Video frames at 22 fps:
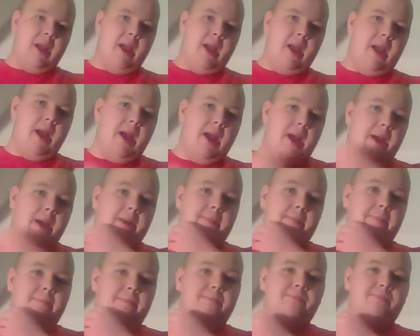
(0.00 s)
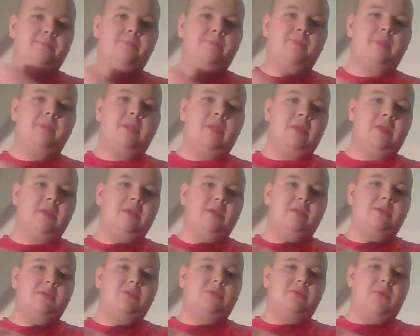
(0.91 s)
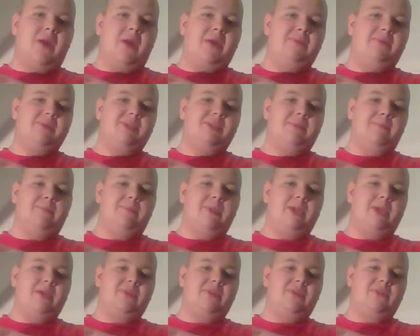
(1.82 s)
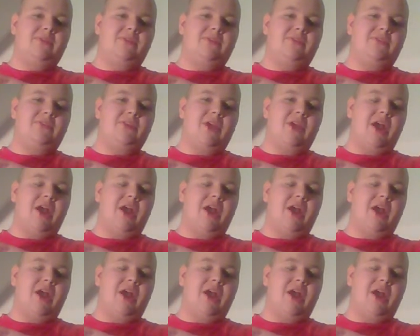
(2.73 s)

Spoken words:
So I was a bit